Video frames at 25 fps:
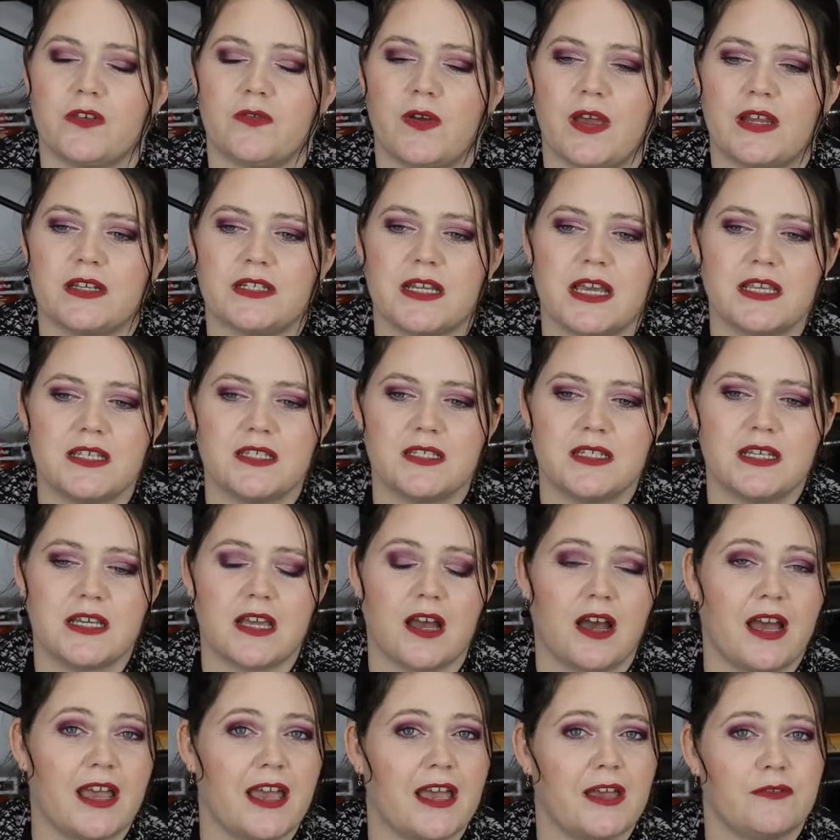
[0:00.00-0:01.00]
it's
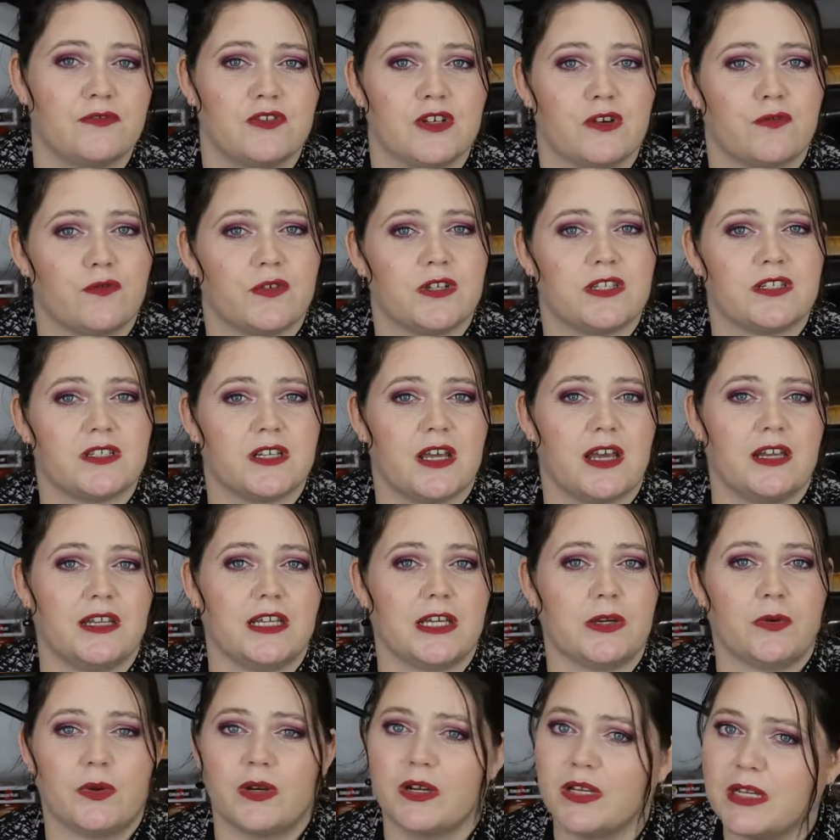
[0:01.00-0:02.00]
fantastic. I have Jeffree Star
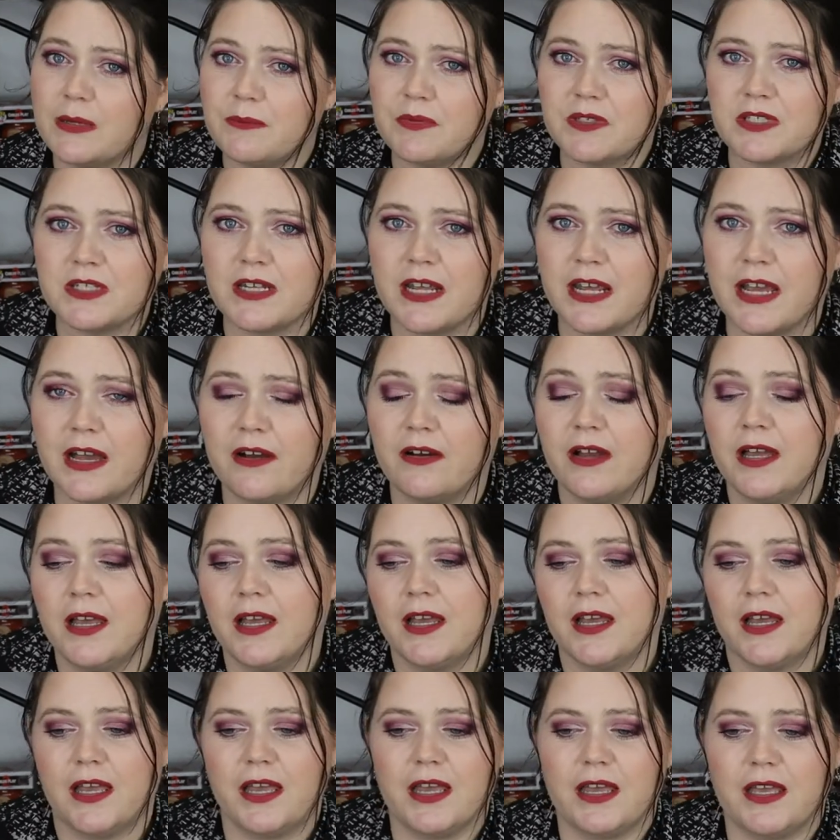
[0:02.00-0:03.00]
Liquid Lips now.
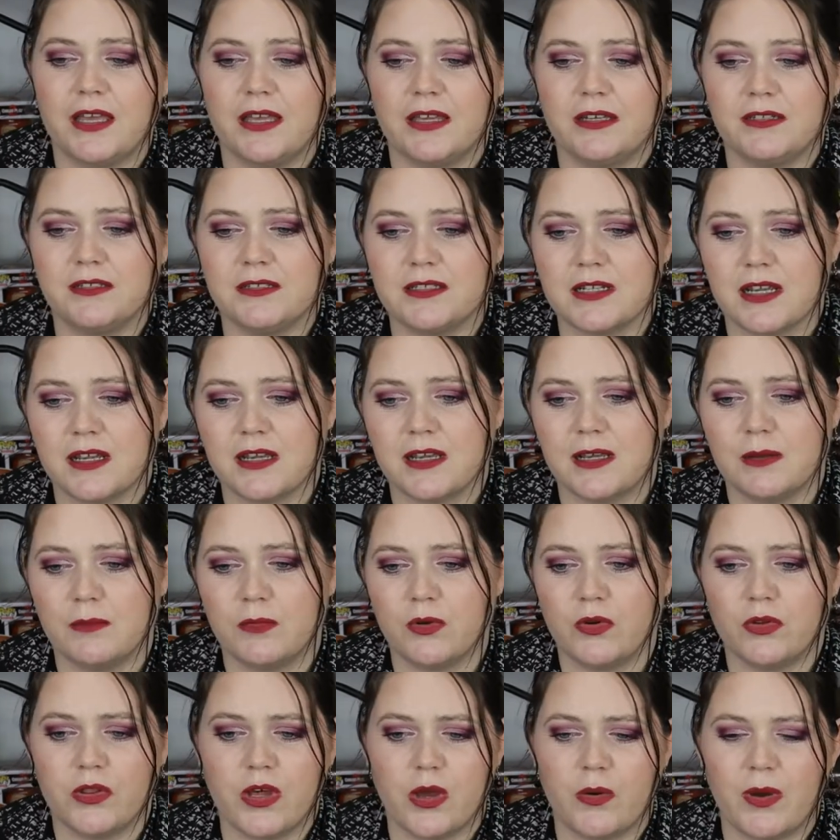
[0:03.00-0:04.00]
And
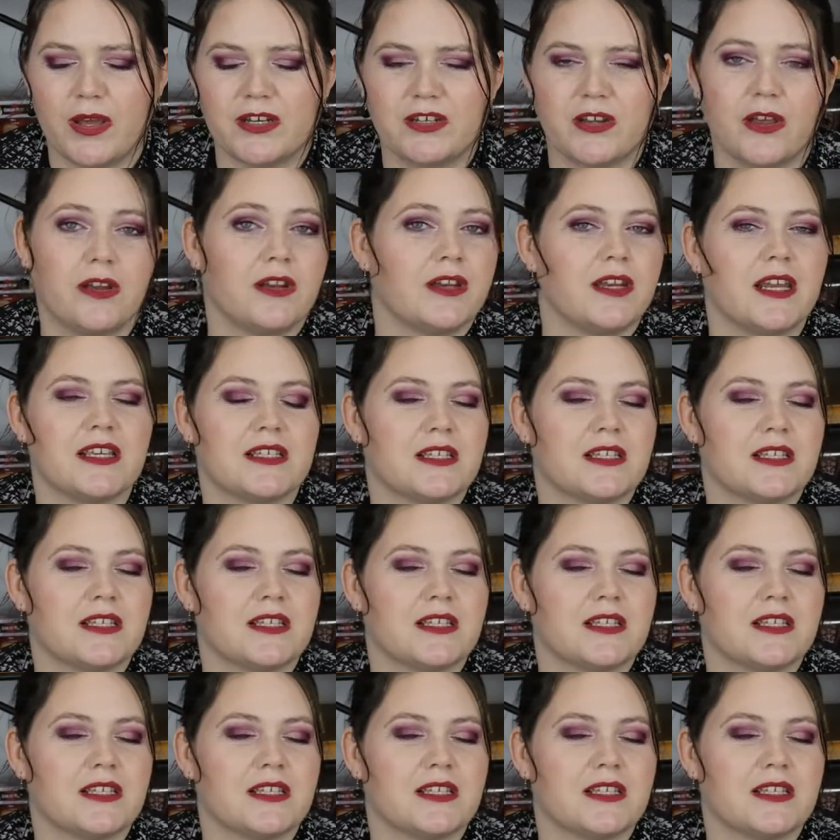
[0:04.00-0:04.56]
although I don't